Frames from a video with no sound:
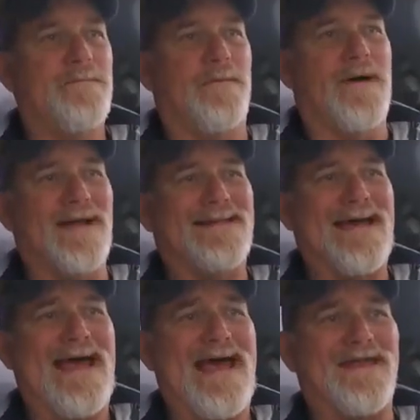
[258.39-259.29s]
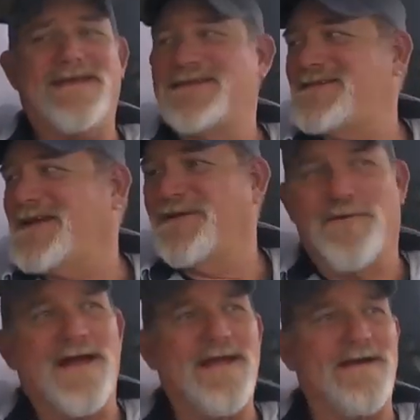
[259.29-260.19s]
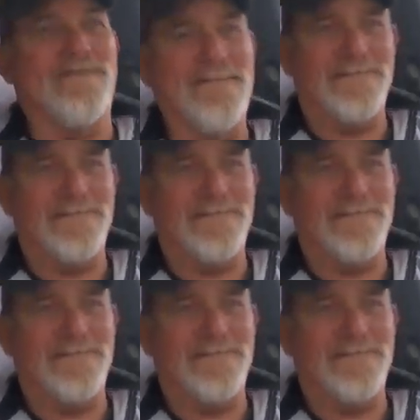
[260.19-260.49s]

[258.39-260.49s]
But my dad is sitting right here.